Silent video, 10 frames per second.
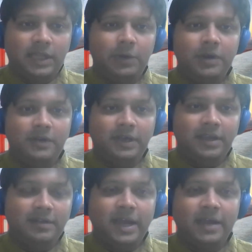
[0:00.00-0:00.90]
theories
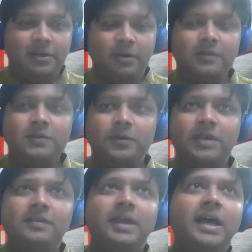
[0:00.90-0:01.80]
against that also,
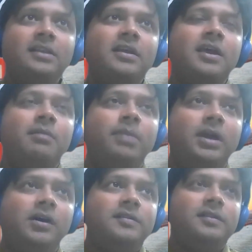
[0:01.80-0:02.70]
is that
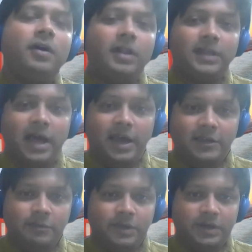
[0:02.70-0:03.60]
because all the
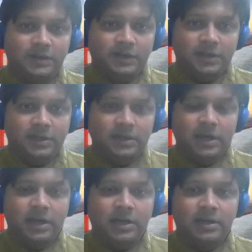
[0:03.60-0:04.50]
icebergs
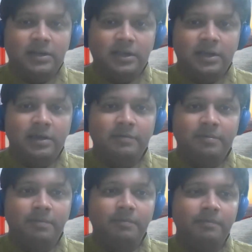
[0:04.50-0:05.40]
are
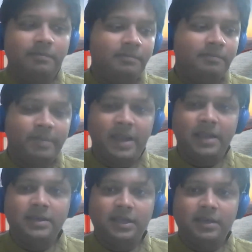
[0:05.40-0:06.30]

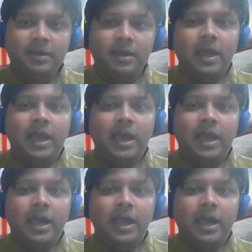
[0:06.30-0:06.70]
melting,